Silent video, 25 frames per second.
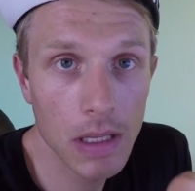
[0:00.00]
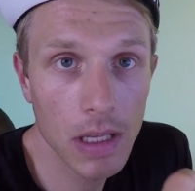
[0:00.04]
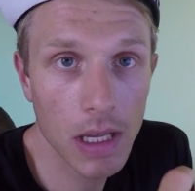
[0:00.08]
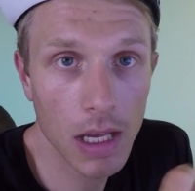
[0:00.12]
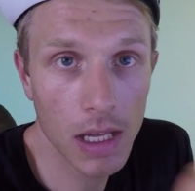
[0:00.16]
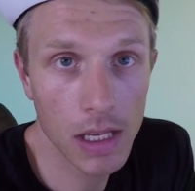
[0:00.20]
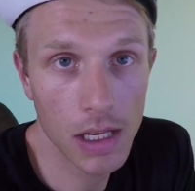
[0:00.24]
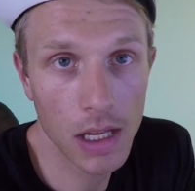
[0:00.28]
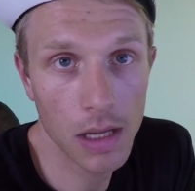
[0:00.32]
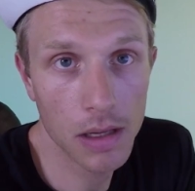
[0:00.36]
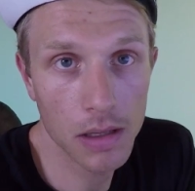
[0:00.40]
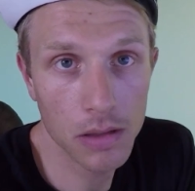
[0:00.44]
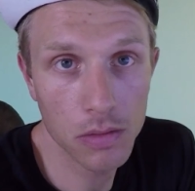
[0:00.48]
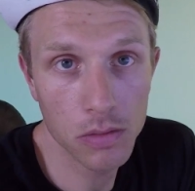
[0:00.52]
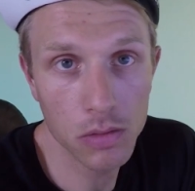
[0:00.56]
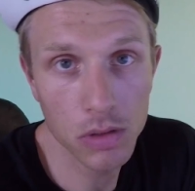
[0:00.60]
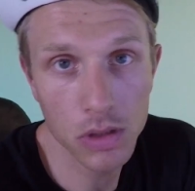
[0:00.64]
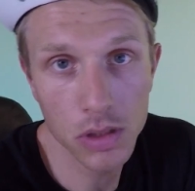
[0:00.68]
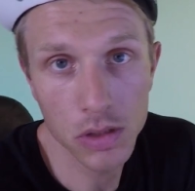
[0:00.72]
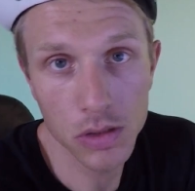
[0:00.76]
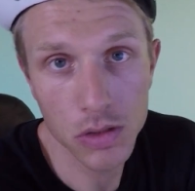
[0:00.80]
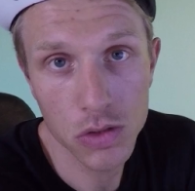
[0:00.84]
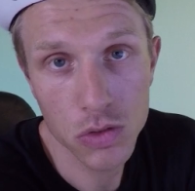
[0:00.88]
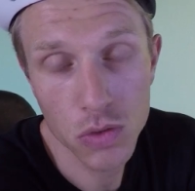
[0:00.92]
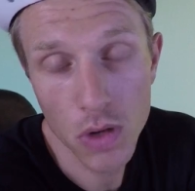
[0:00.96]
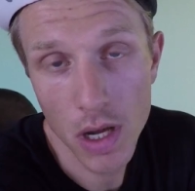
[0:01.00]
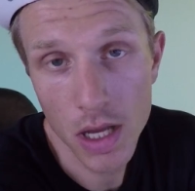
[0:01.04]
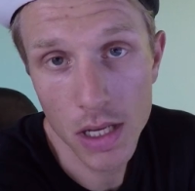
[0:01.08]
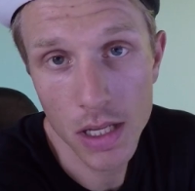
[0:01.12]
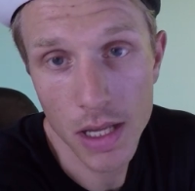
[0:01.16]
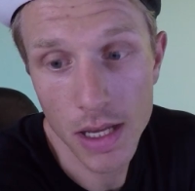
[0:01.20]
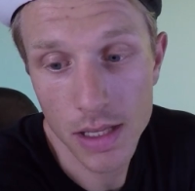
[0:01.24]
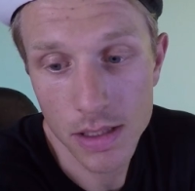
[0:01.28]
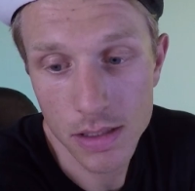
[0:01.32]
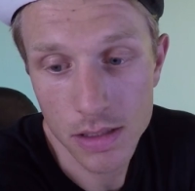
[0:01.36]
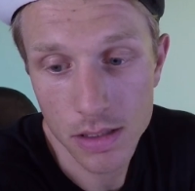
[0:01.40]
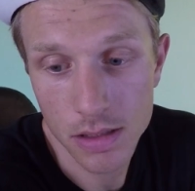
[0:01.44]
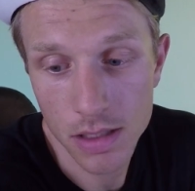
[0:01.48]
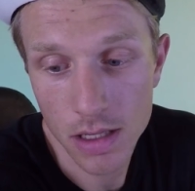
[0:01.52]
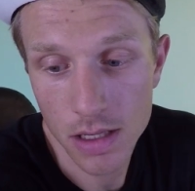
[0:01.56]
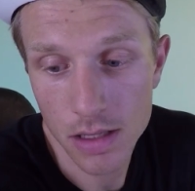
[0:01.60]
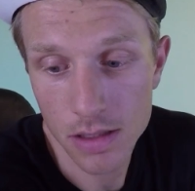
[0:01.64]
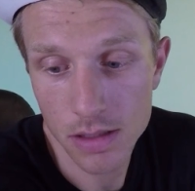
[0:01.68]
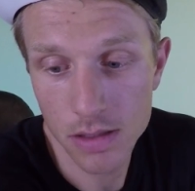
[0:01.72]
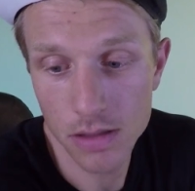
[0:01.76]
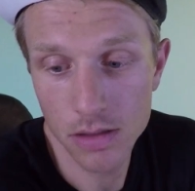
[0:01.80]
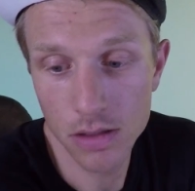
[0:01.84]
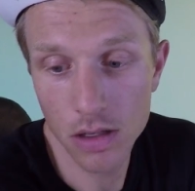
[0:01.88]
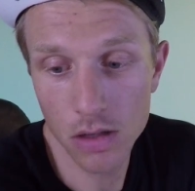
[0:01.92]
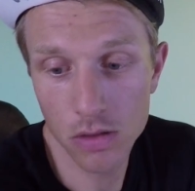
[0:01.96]
and I will try to answer
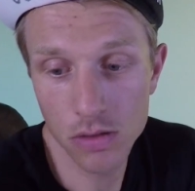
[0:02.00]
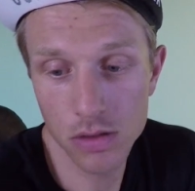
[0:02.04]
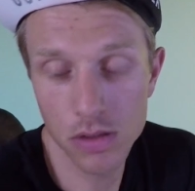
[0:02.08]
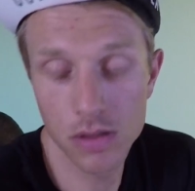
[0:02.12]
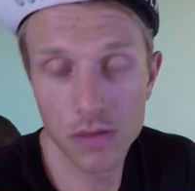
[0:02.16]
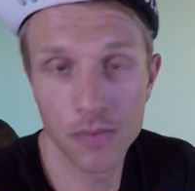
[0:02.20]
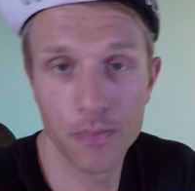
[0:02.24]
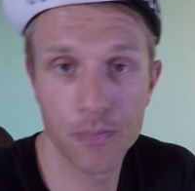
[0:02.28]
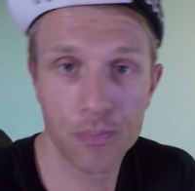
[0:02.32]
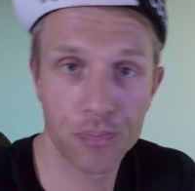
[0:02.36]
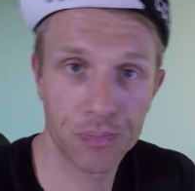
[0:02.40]
those.